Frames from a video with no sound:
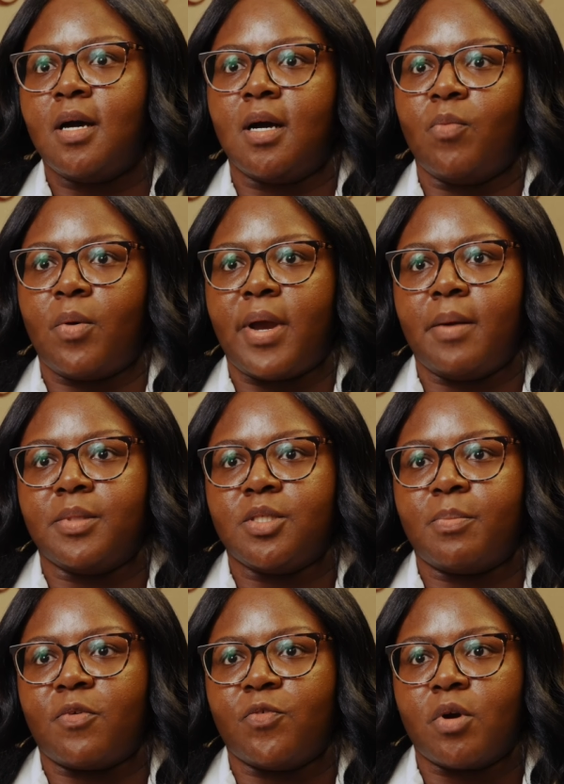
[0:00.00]
Um, we were able to
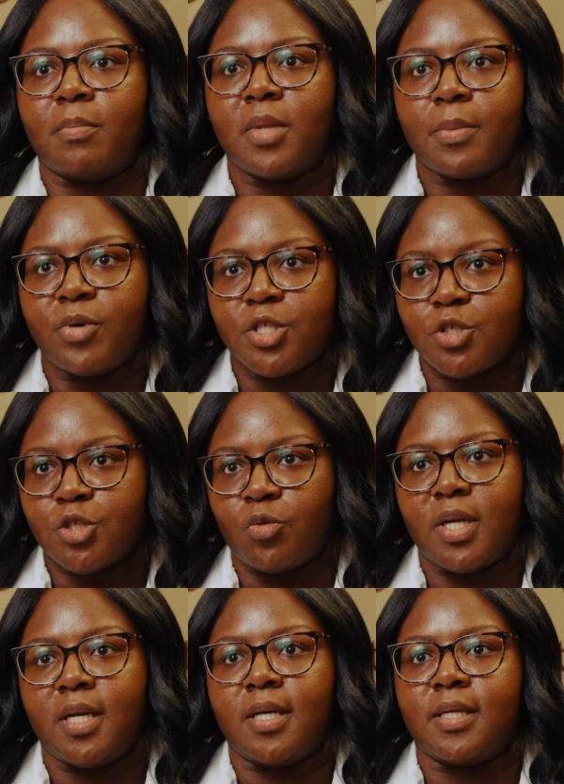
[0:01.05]
perform blood pressure
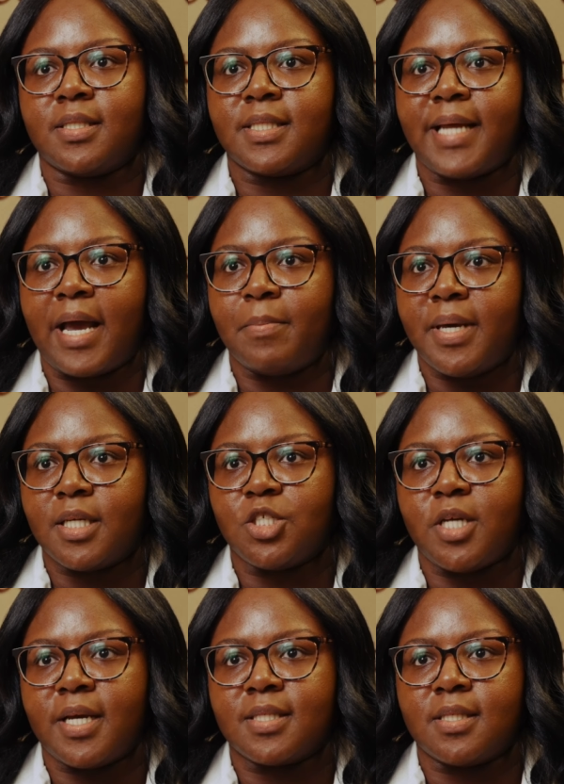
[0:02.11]
screenings, diabetic
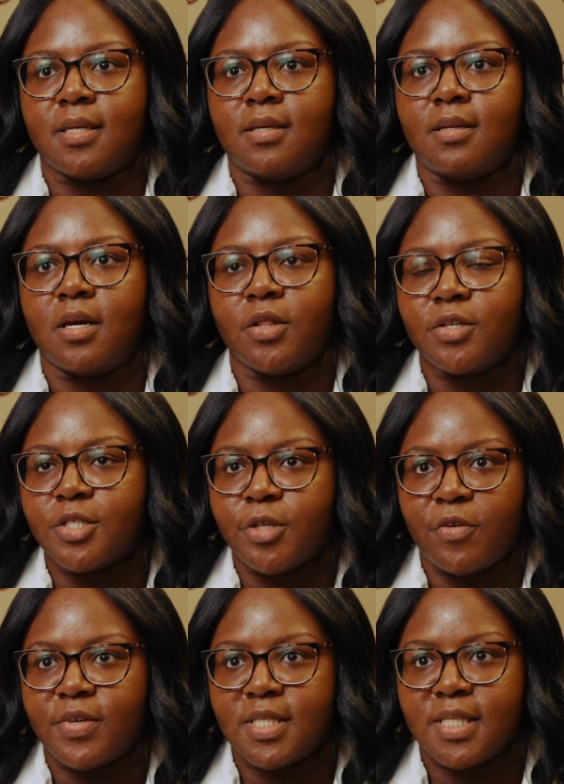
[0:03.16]
checks, and other
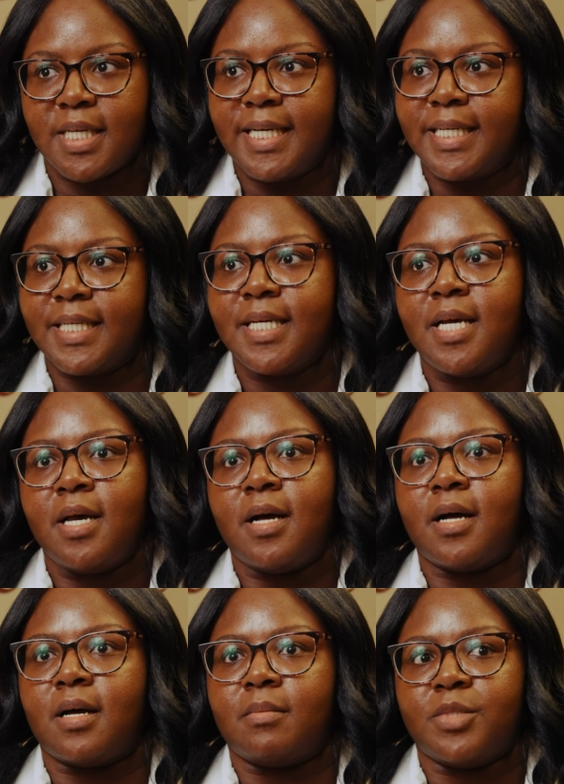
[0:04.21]
services here
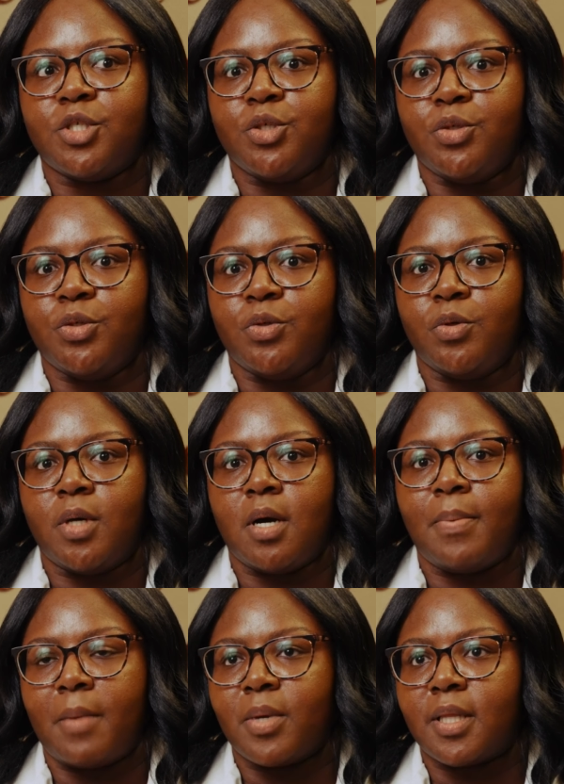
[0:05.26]
um, to a
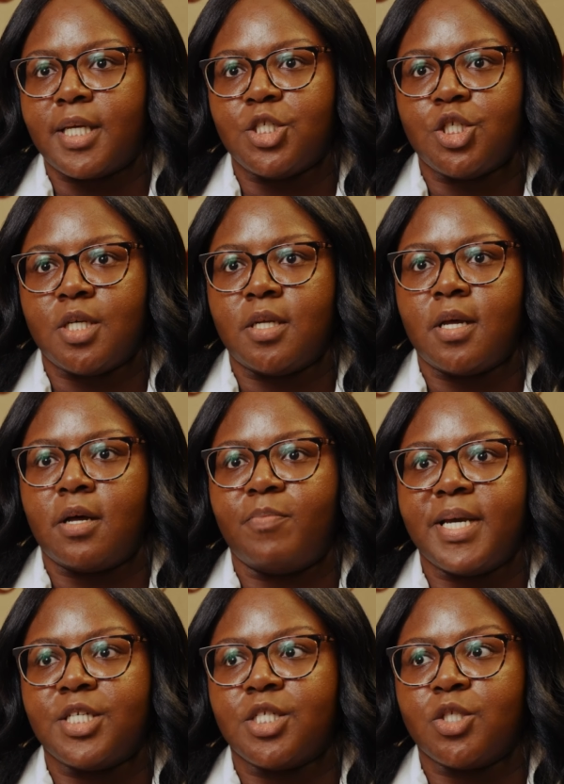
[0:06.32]
population of
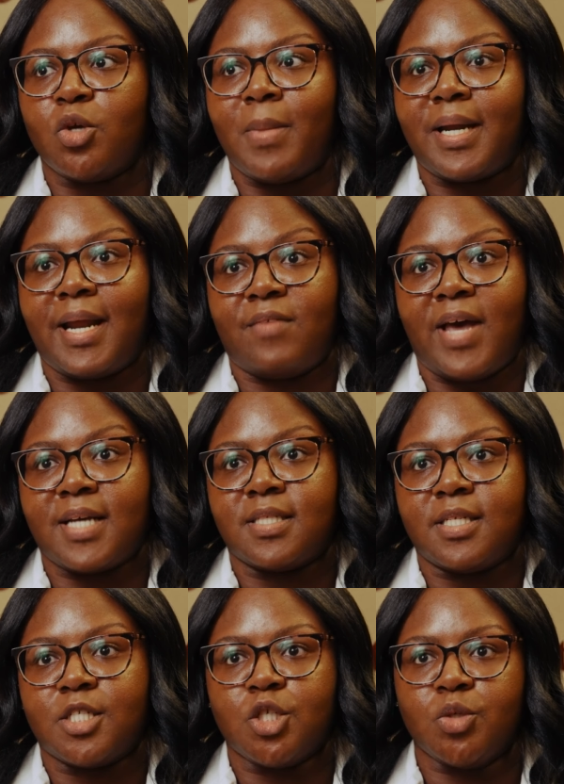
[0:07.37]
patients who might not have
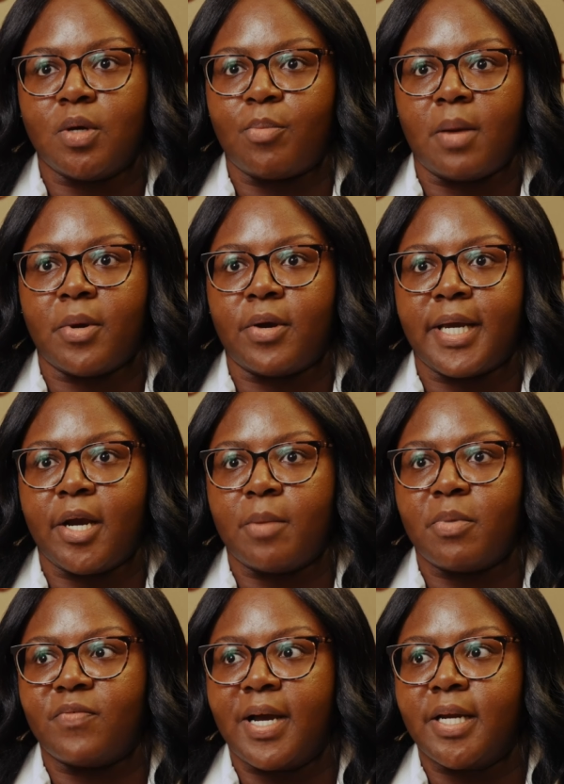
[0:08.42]
access to a primary care
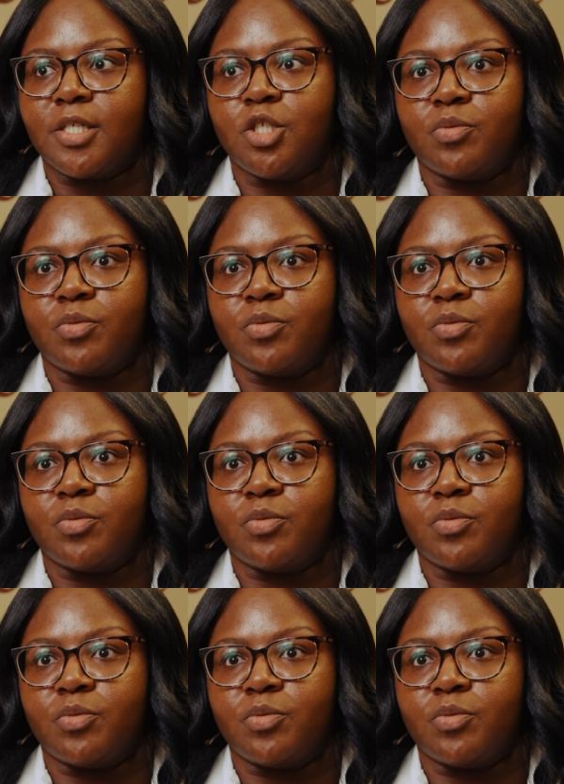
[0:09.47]
provider to